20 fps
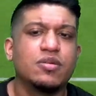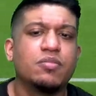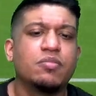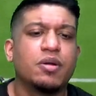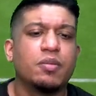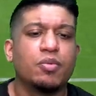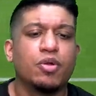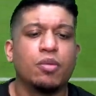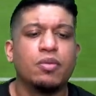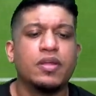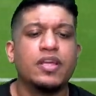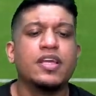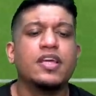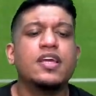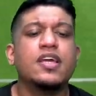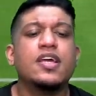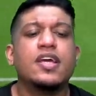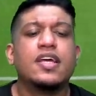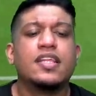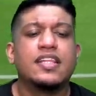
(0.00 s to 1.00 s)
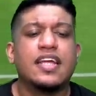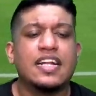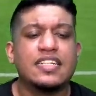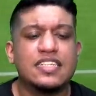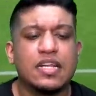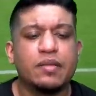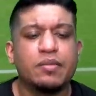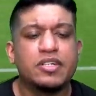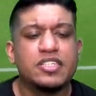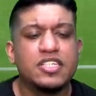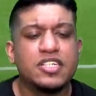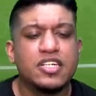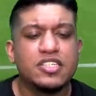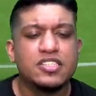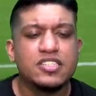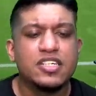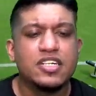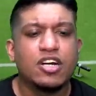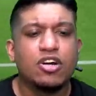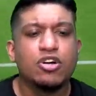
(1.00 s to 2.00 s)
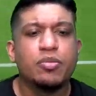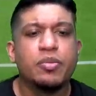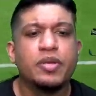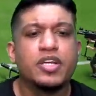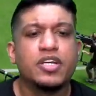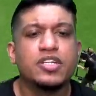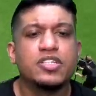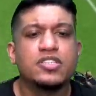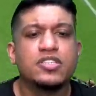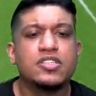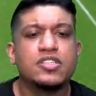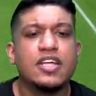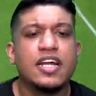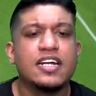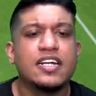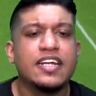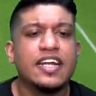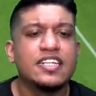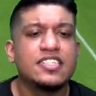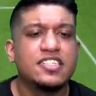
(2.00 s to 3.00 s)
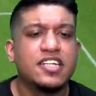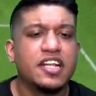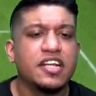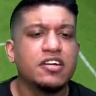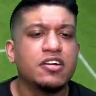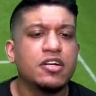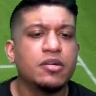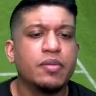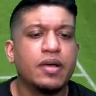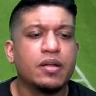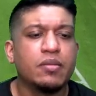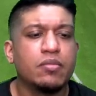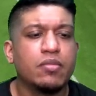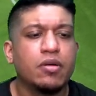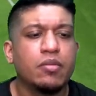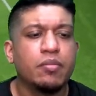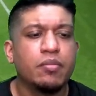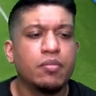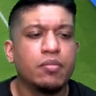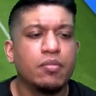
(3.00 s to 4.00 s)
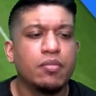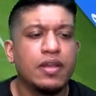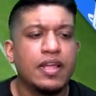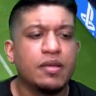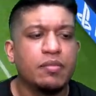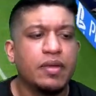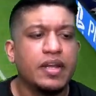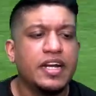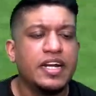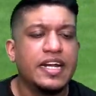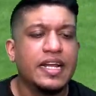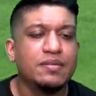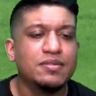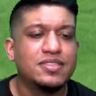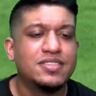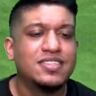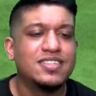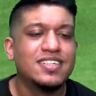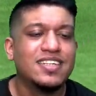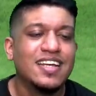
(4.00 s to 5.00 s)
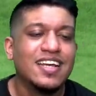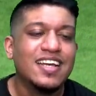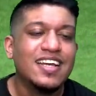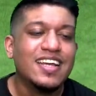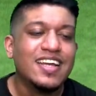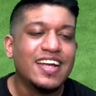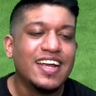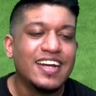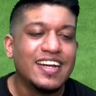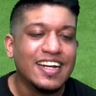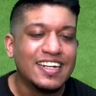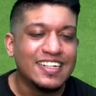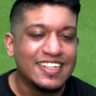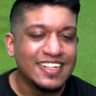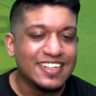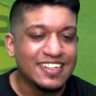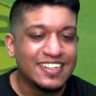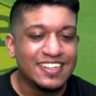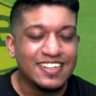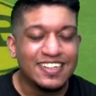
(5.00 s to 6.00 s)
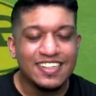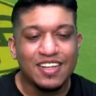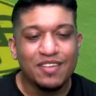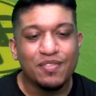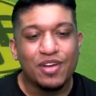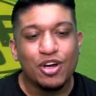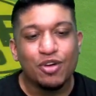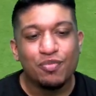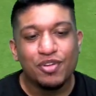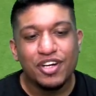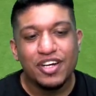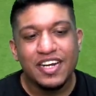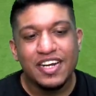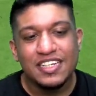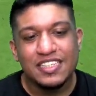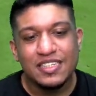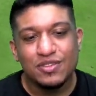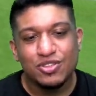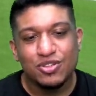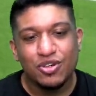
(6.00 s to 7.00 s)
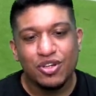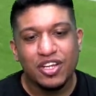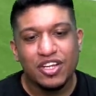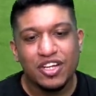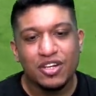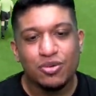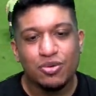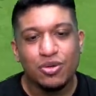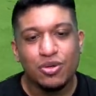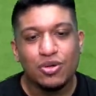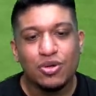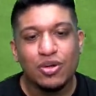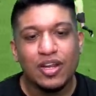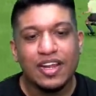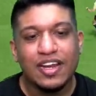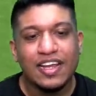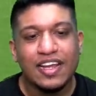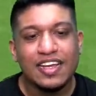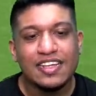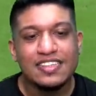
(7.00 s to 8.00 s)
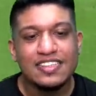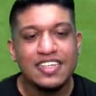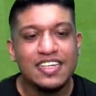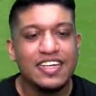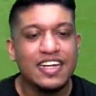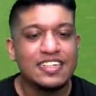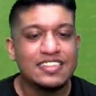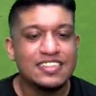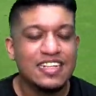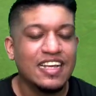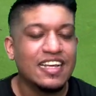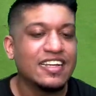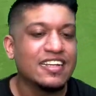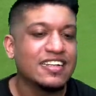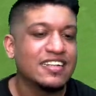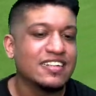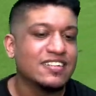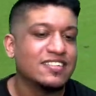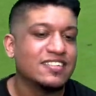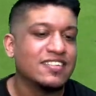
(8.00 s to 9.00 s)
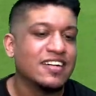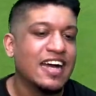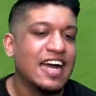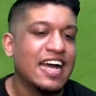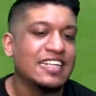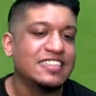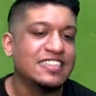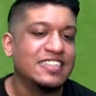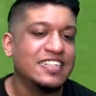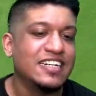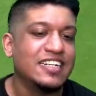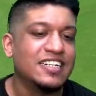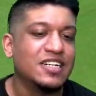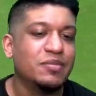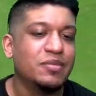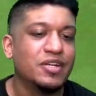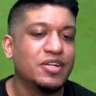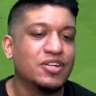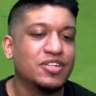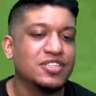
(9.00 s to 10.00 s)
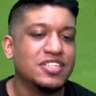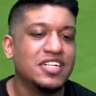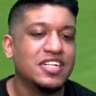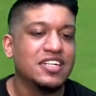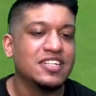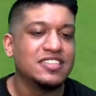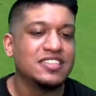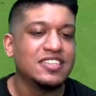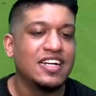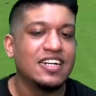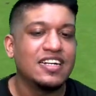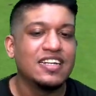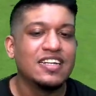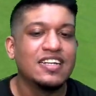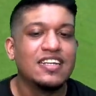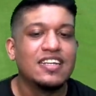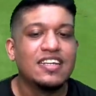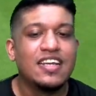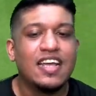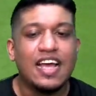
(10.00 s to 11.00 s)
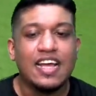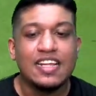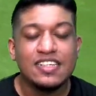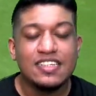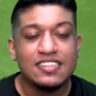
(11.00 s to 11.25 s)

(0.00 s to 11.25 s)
but probably that celebration doesn't count because that gets triggered, man. Like many times it gets triggered, then my opponent ends up scoring an own goal, and I guess he gets like agitated because he does that. And this